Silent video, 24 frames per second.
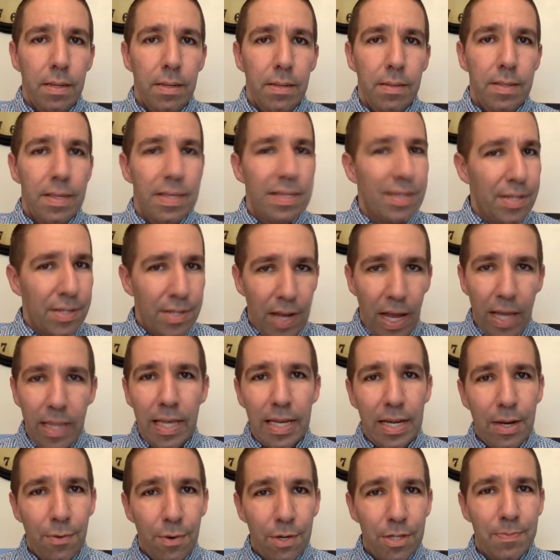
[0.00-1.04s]
this is not
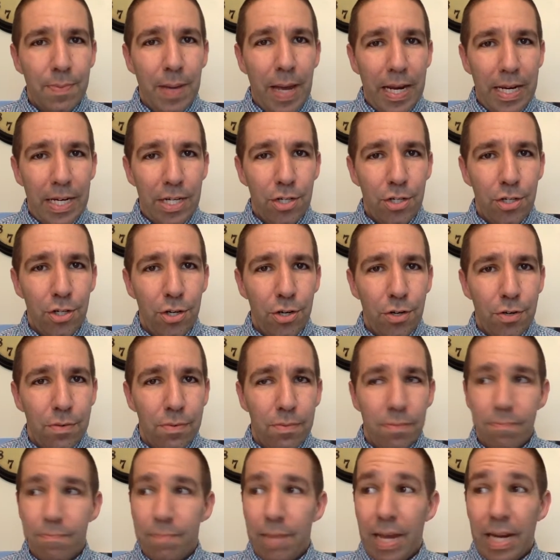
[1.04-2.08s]
like it was back in June.
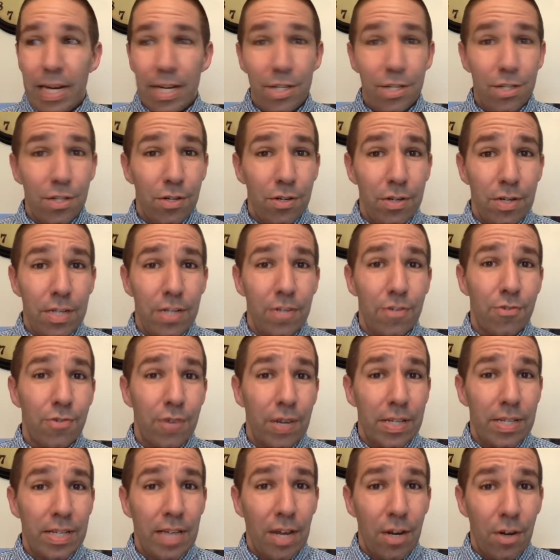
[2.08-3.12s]
Back in June, interest
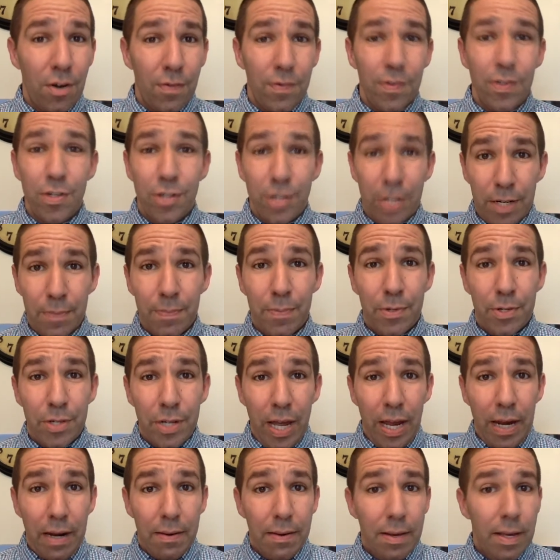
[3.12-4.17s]
rates got over
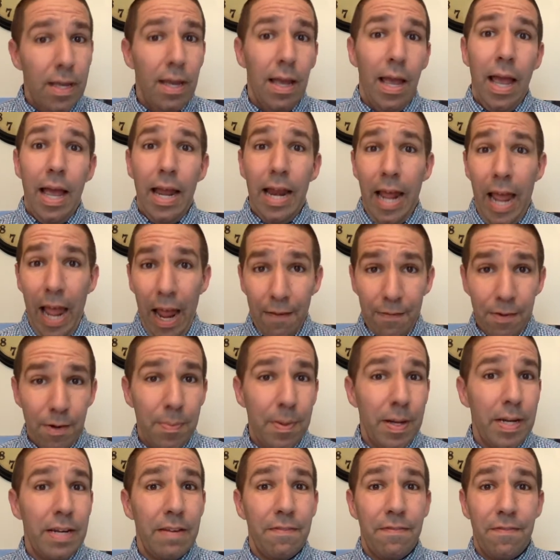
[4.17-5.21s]
6%, and
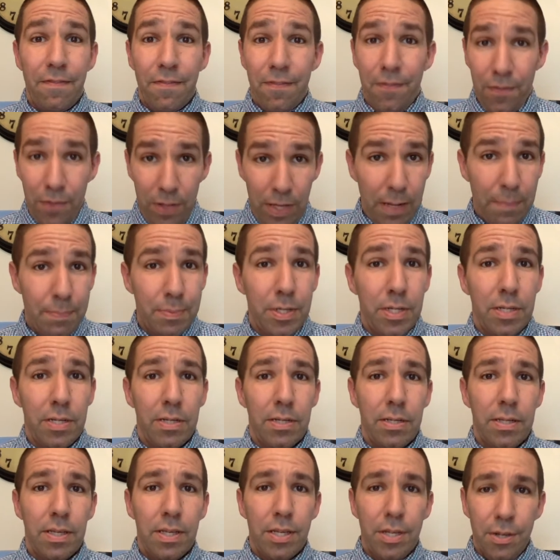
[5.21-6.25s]
everybody flipped
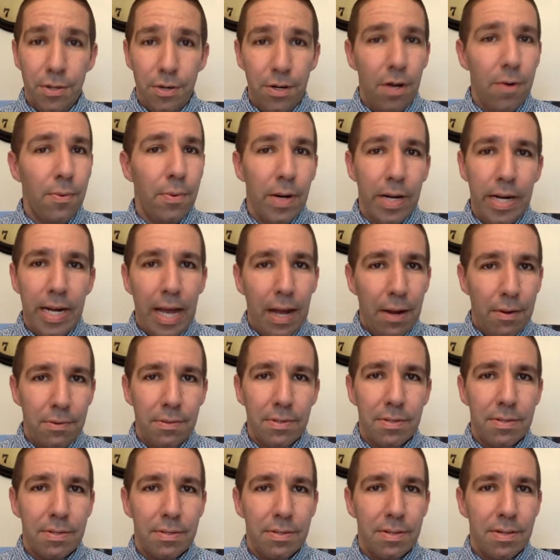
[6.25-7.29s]
the you-know-what out,
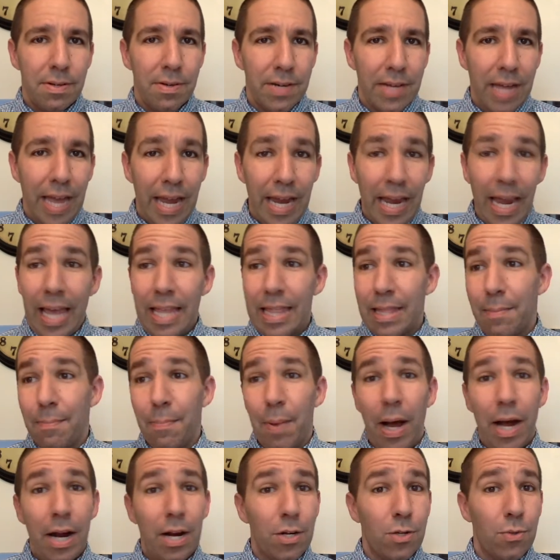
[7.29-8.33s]
okay? And the
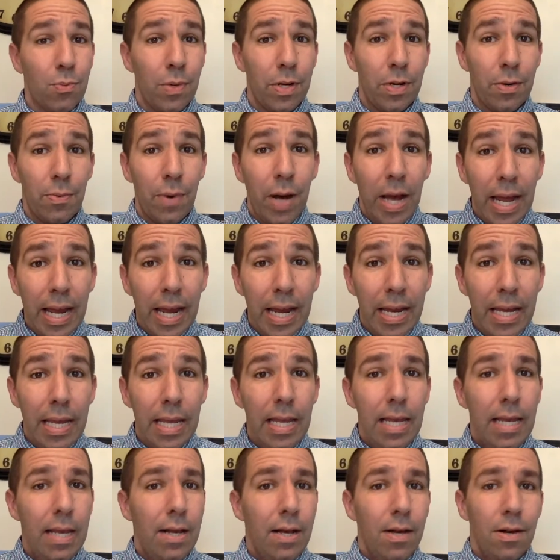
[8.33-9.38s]
buyers went away.
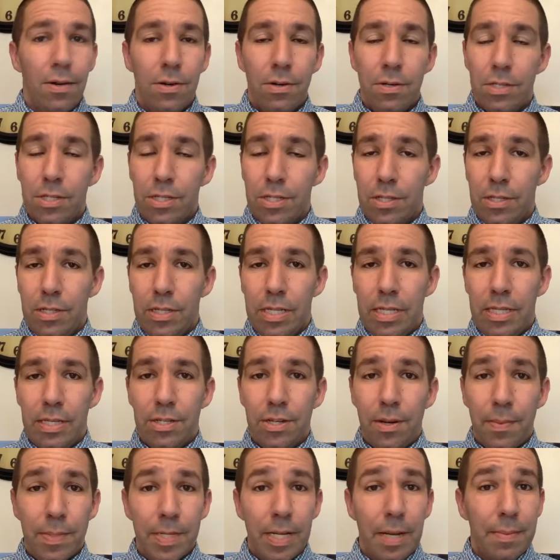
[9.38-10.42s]
The
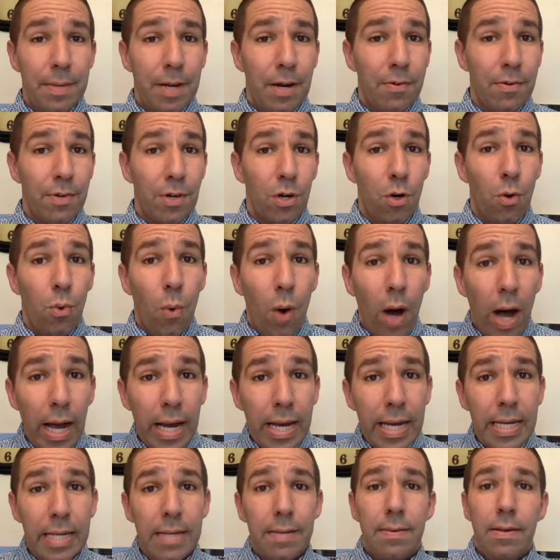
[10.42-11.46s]
summertime got real
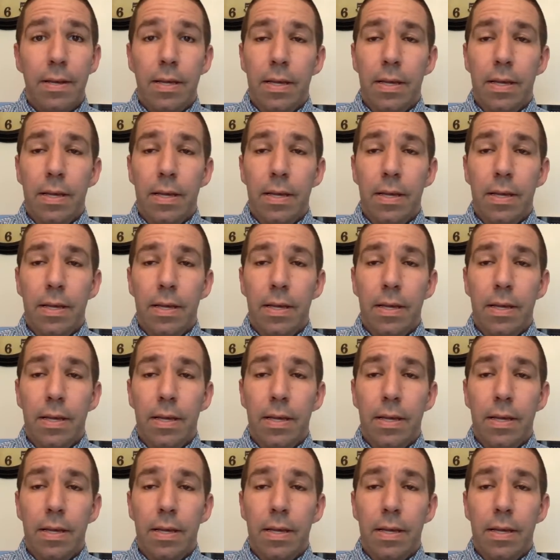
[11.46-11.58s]
quiet.